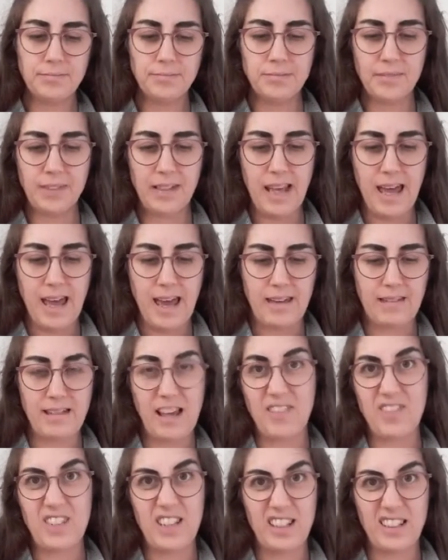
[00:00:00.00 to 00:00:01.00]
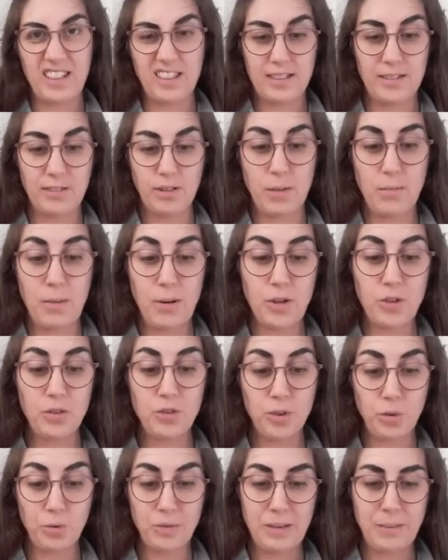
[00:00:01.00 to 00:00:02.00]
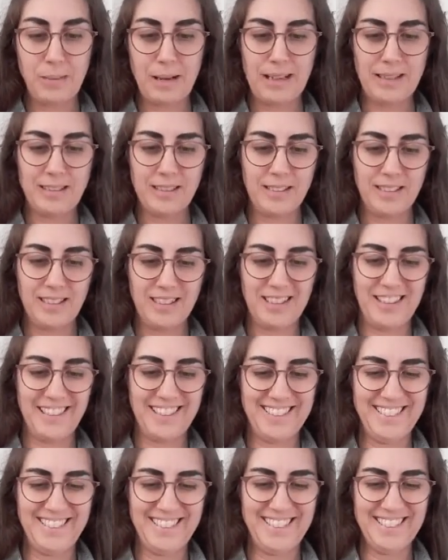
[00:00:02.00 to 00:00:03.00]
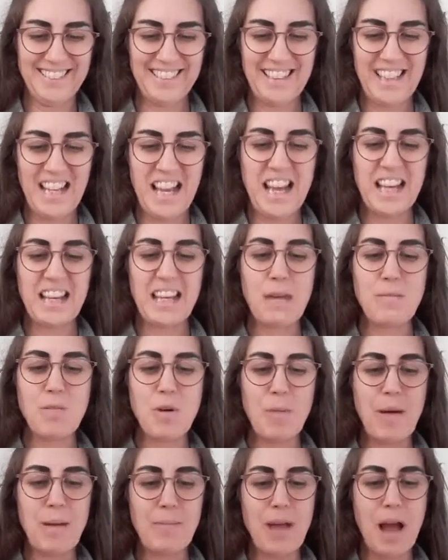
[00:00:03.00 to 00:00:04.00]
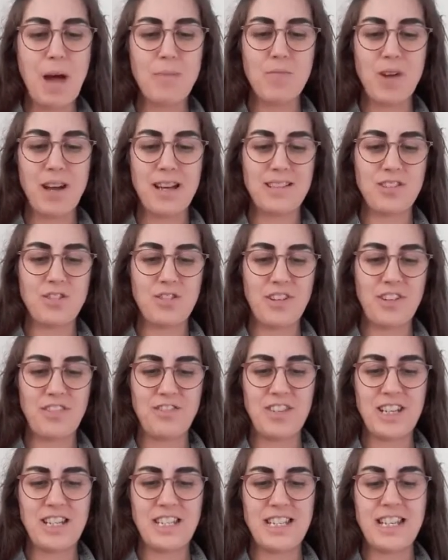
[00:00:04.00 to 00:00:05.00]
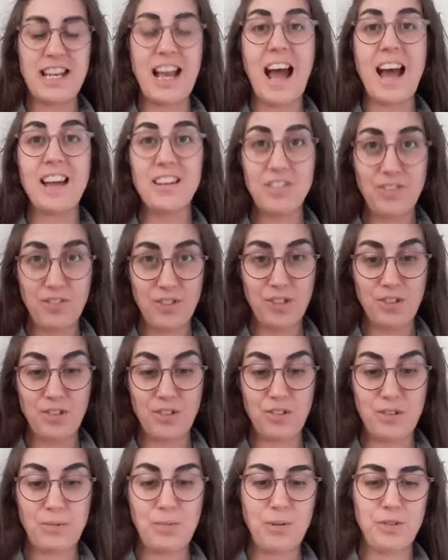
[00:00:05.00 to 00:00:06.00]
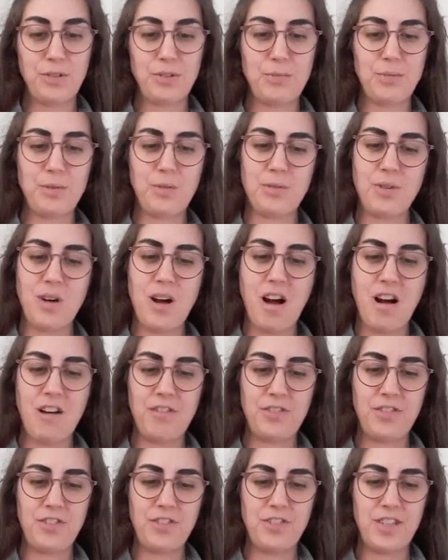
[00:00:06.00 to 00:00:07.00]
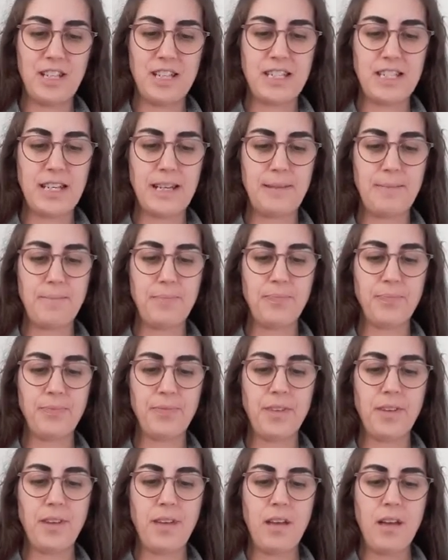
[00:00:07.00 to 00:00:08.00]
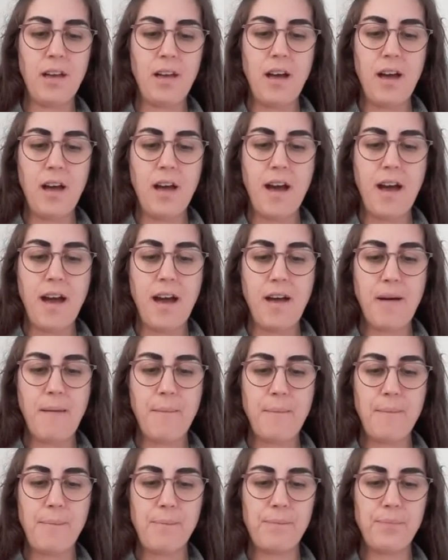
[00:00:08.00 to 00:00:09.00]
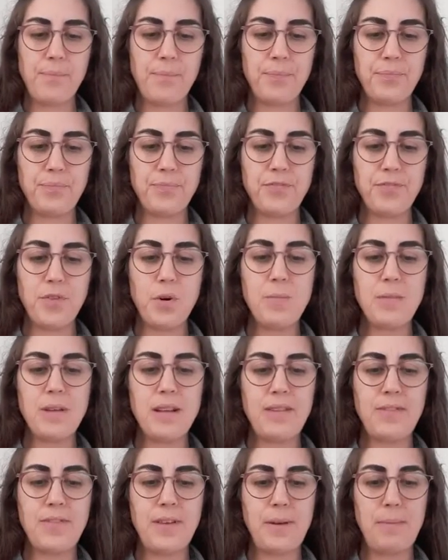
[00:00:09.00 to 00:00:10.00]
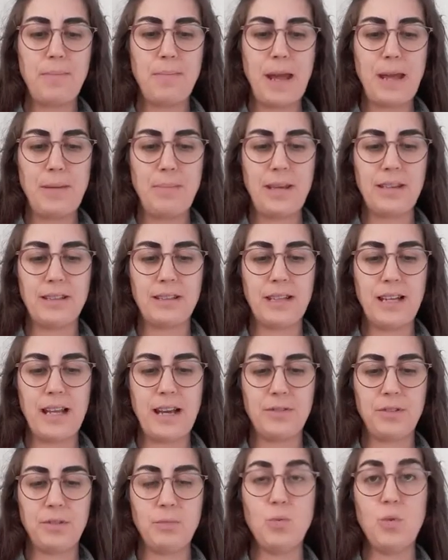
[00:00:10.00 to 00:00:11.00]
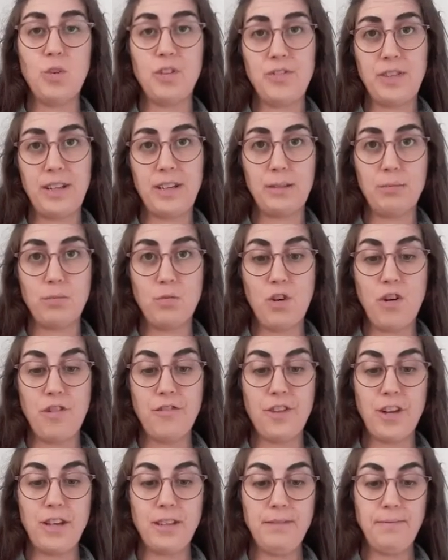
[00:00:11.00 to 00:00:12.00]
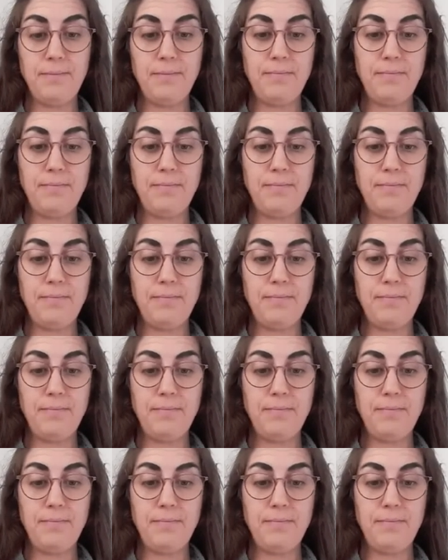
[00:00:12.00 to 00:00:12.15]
Okay, I have a list, so I'm consulting my list. Keep your baby upright during feeding and for as long as possible after feeding. Formula-fed babies can have smaller feeds more often.